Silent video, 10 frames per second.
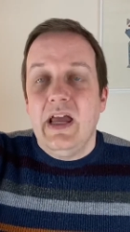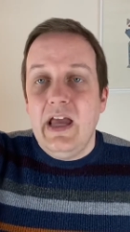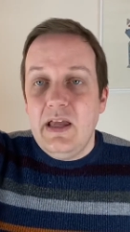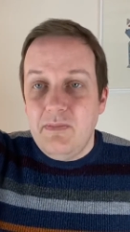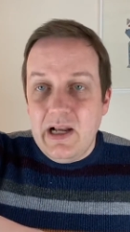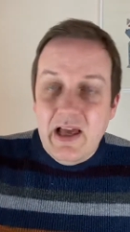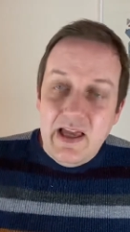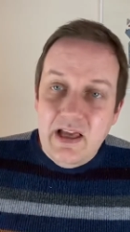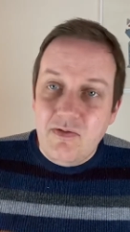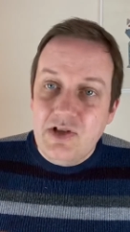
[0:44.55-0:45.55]
a
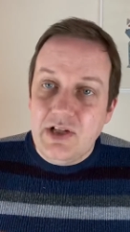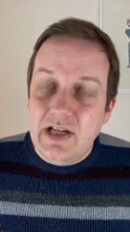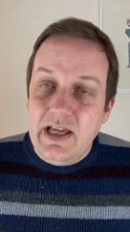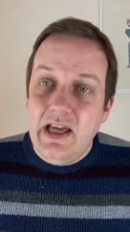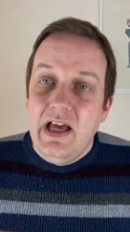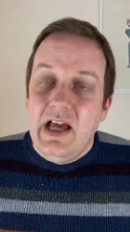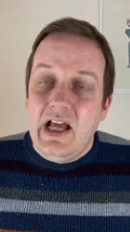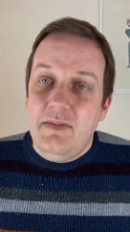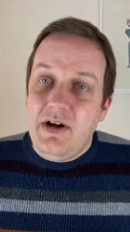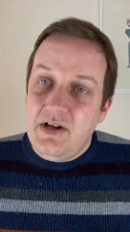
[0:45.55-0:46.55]
play originally.
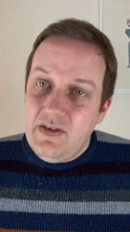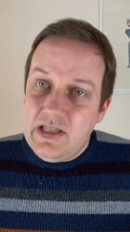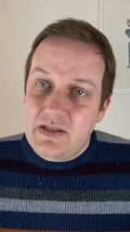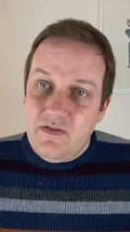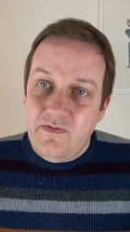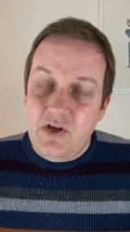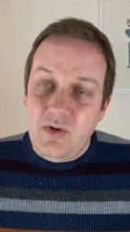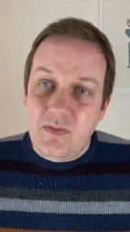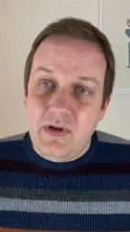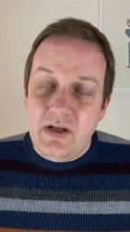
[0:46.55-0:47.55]
And apparently this
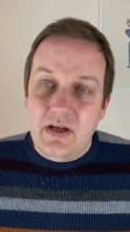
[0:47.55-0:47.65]
film